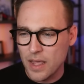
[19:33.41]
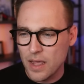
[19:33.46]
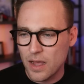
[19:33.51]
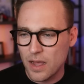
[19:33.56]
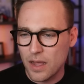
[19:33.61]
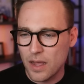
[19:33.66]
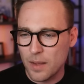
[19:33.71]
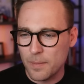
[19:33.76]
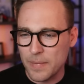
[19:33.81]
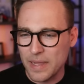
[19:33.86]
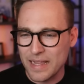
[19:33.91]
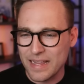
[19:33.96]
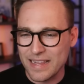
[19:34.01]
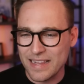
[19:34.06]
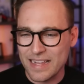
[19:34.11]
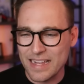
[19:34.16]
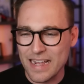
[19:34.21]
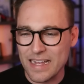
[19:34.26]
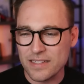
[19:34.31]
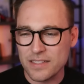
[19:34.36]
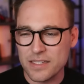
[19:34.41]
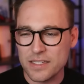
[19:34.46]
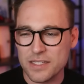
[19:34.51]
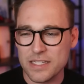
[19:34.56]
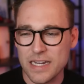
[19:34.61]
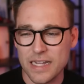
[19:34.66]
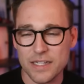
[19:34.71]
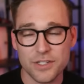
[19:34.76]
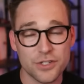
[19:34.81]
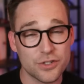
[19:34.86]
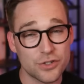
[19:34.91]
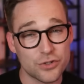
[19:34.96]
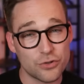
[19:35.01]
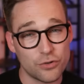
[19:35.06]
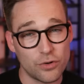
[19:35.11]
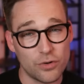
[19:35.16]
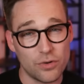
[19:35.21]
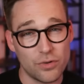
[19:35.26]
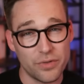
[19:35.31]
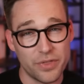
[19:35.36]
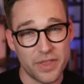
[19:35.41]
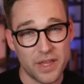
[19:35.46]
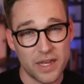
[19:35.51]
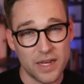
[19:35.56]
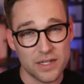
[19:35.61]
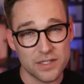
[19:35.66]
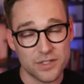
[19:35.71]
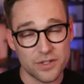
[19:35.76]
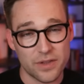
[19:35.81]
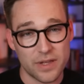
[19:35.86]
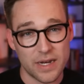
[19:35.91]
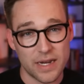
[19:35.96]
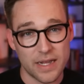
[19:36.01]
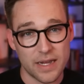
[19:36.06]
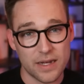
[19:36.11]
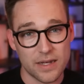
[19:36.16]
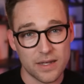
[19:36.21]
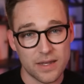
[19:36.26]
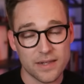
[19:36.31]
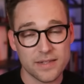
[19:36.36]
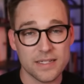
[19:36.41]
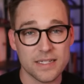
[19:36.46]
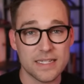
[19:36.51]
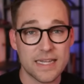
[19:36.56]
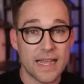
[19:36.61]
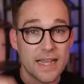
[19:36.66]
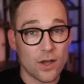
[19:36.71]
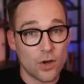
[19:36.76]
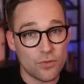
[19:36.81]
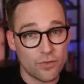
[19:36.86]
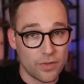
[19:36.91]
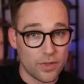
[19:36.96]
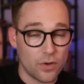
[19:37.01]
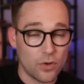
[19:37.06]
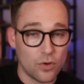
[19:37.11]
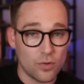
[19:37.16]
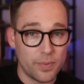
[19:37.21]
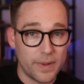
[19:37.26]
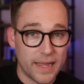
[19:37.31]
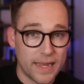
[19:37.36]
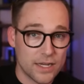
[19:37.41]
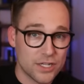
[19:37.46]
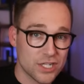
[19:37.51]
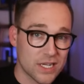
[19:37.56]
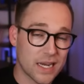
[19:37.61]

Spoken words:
It has this nice scroll thing so that it doesn't take over the whole page.